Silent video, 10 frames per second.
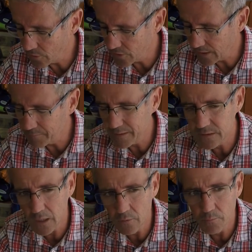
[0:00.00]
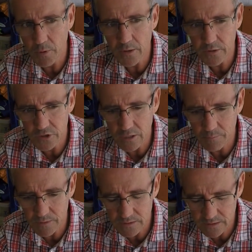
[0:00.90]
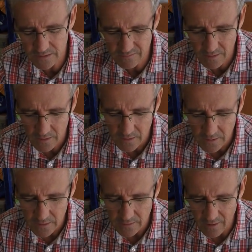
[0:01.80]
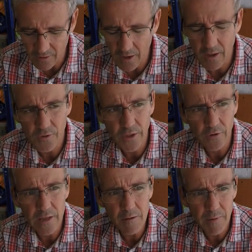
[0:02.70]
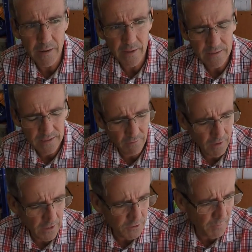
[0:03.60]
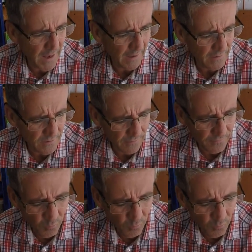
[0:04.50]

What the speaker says: you think, but don't buy the cheapest. And I think on eBay they sell large packs of